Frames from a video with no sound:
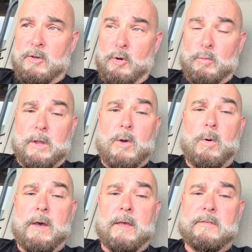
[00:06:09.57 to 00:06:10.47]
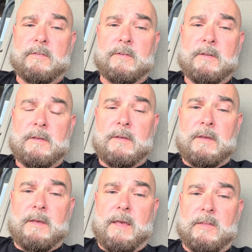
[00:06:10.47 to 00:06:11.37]
your request
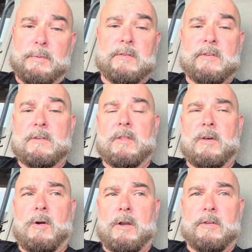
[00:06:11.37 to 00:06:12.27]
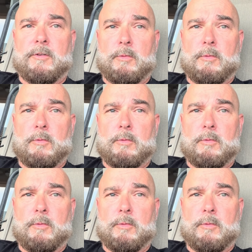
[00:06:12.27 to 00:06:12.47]
has been sent to the artist.